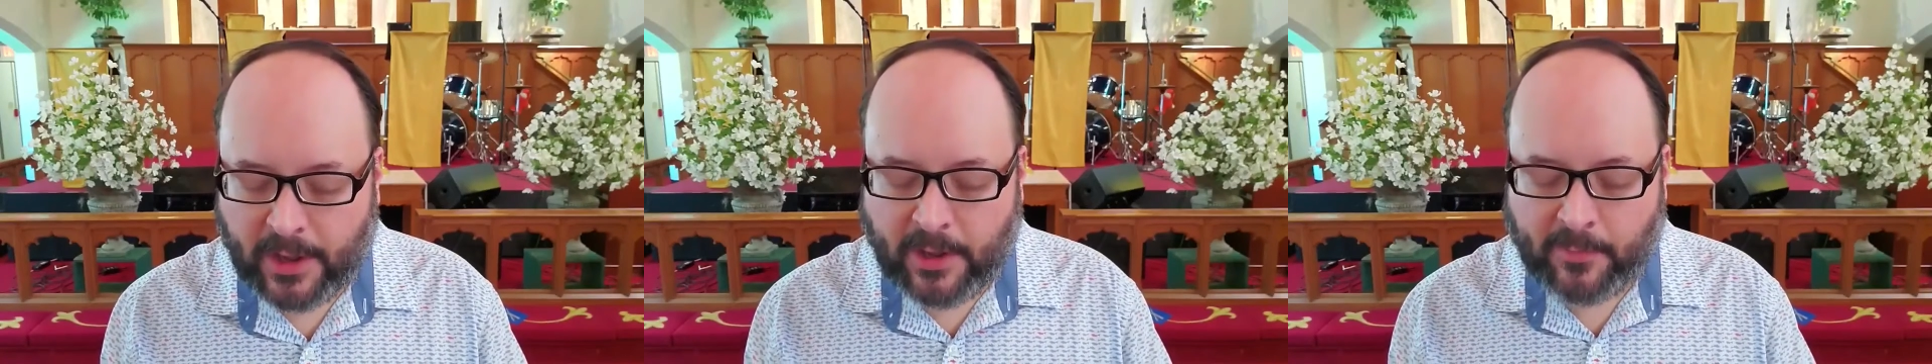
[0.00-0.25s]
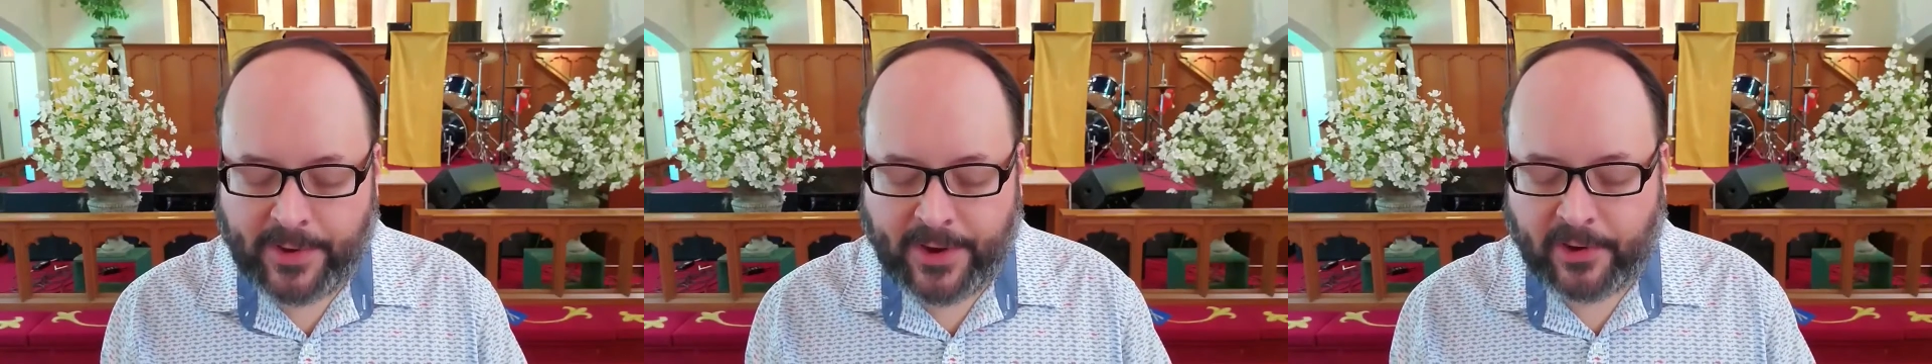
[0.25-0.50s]

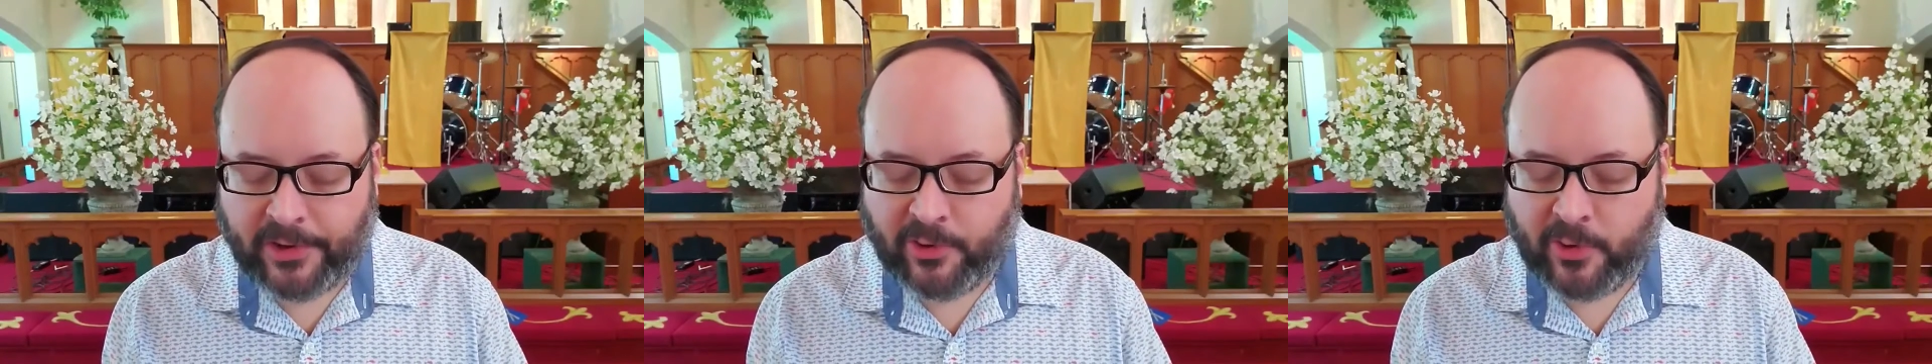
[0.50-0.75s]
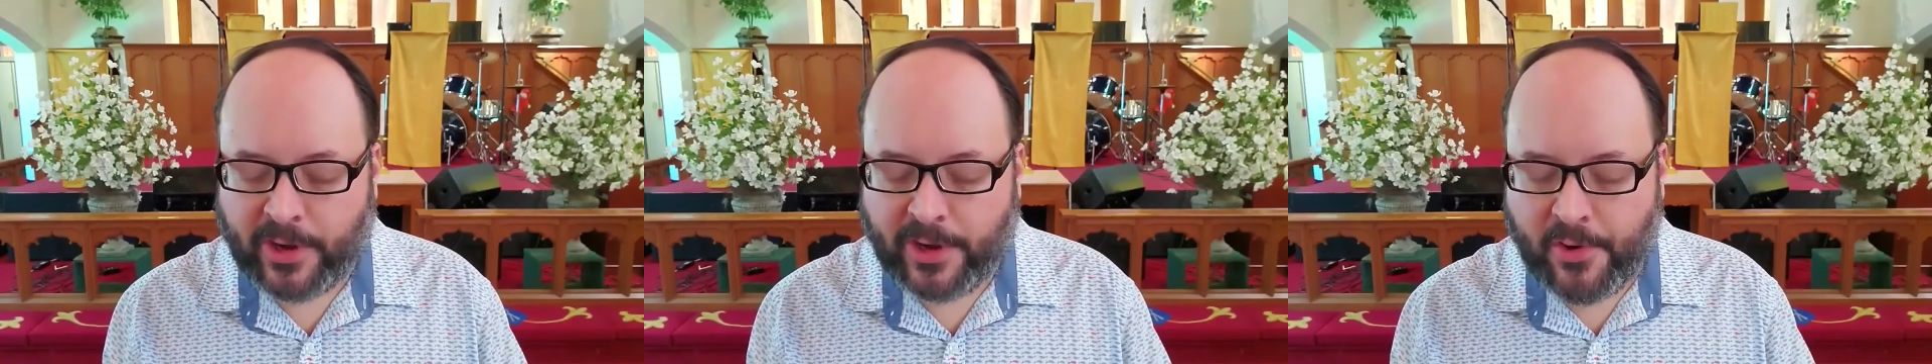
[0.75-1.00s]
May our joy
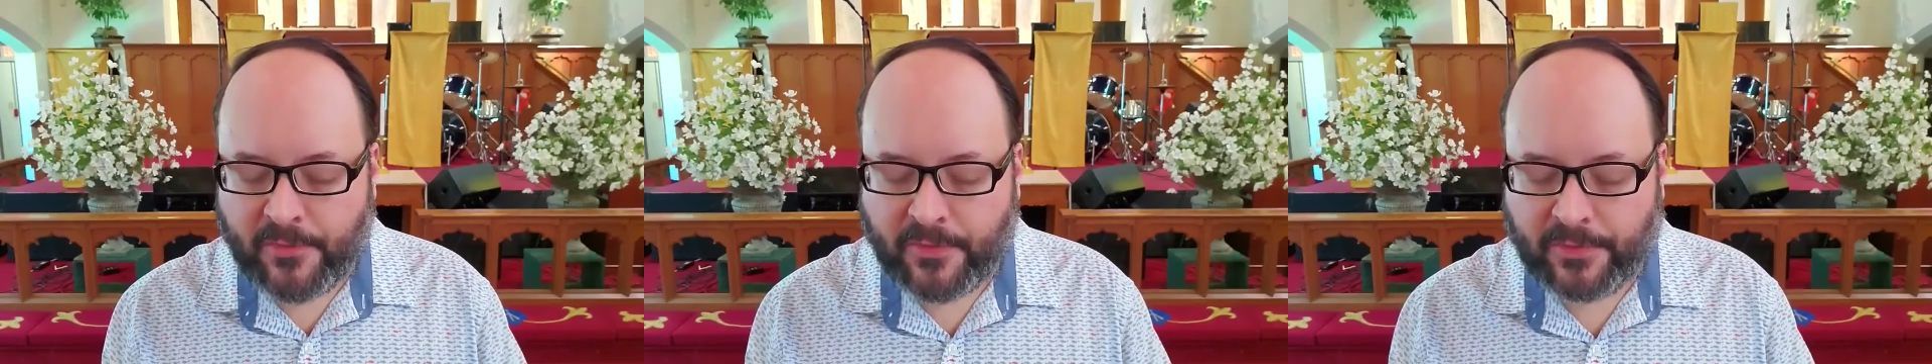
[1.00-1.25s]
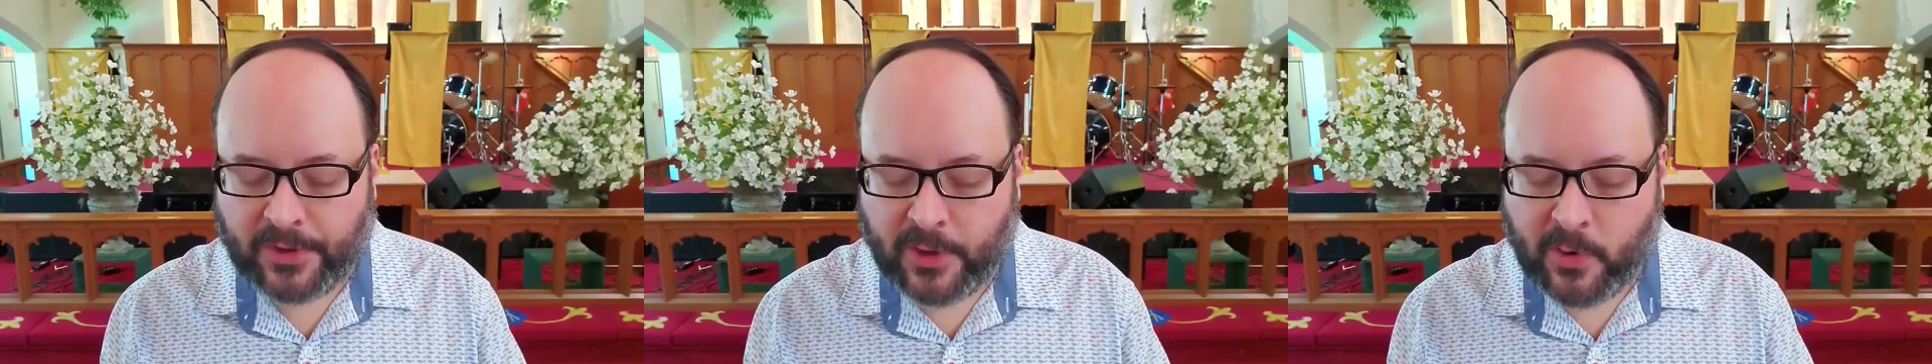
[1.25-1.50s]

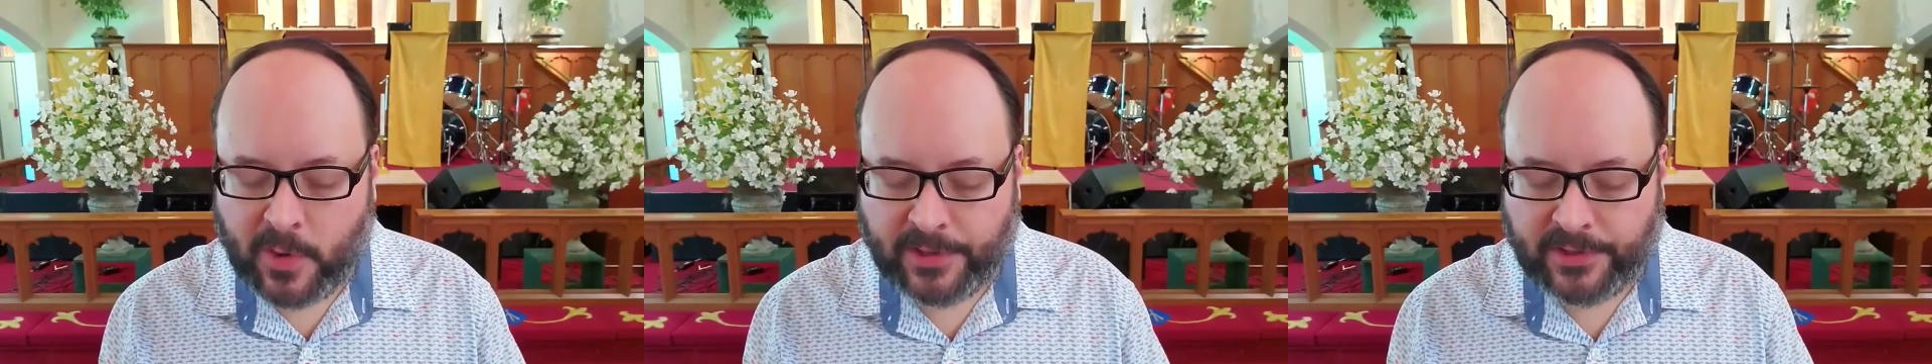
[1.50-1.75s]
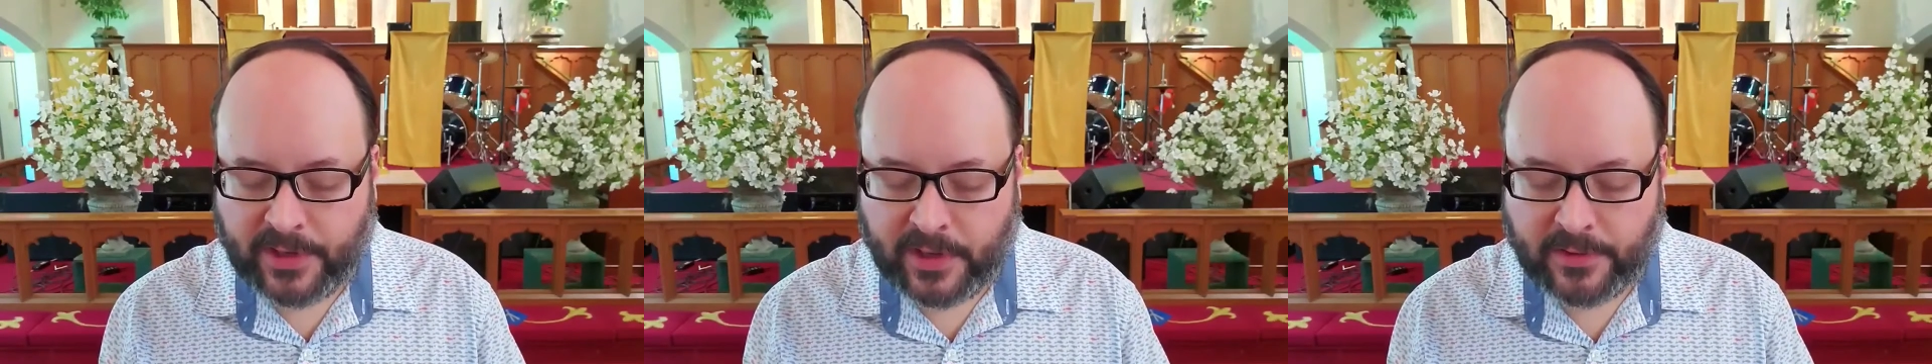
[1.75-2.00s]
overflow onto
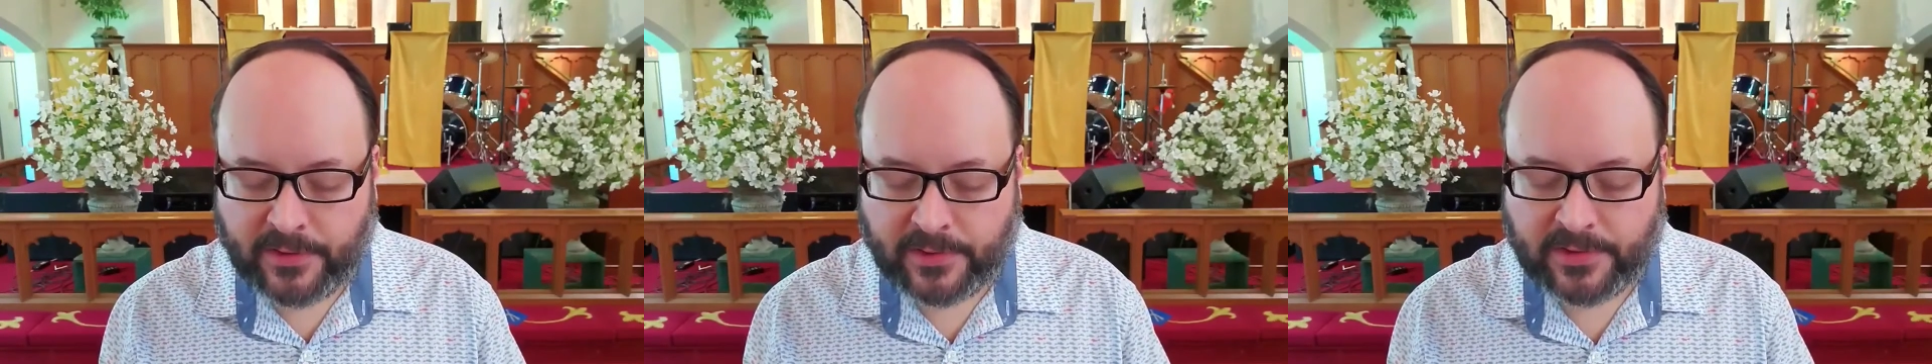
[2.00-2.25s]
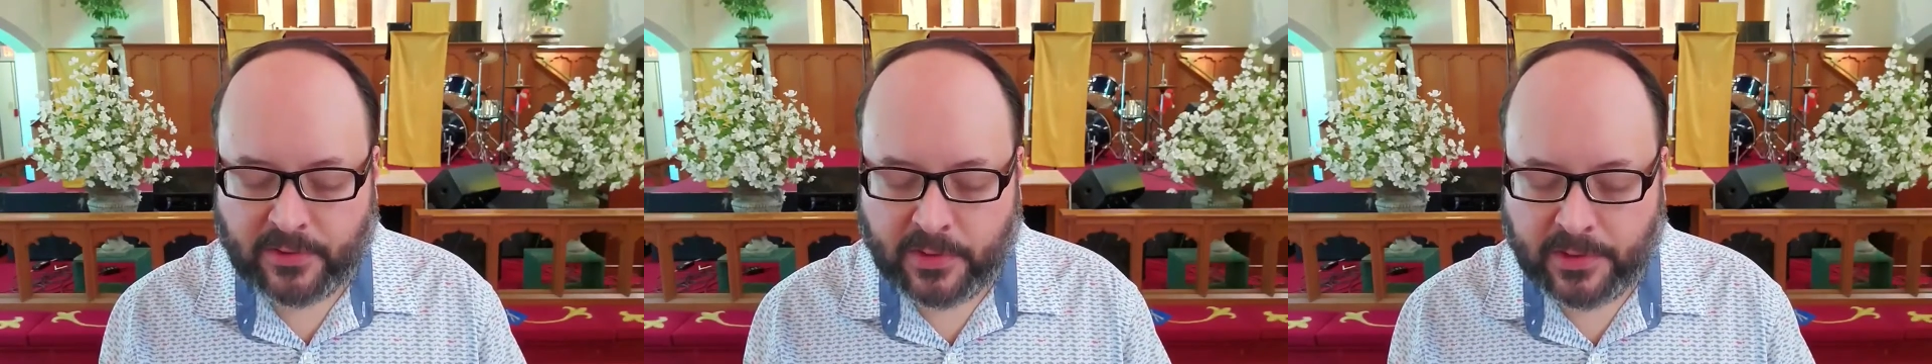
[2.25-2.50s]
others,
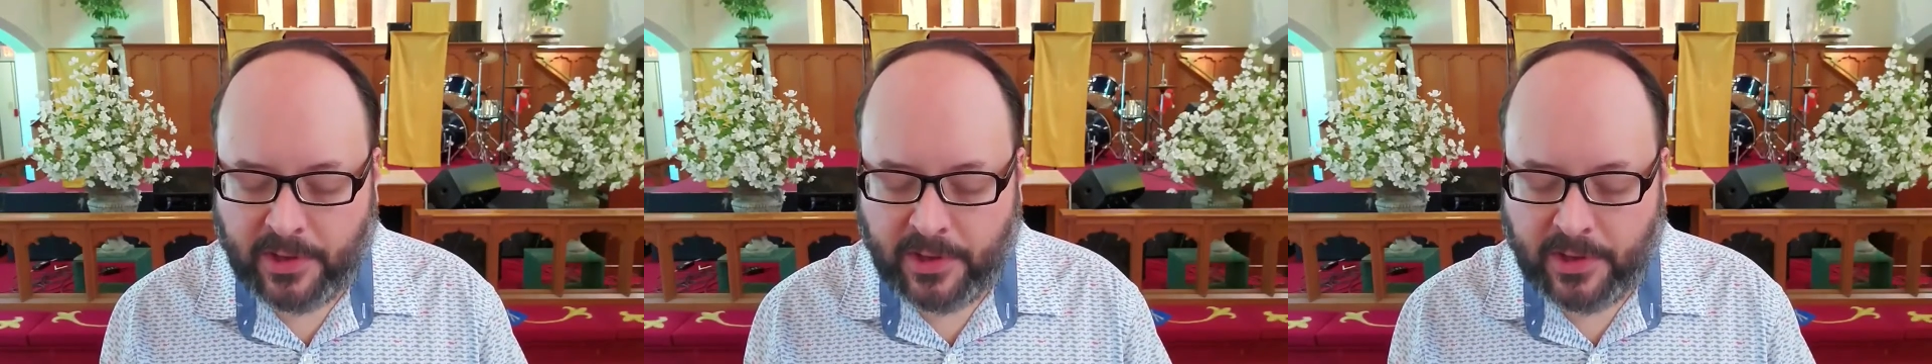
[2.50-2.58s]
Lord.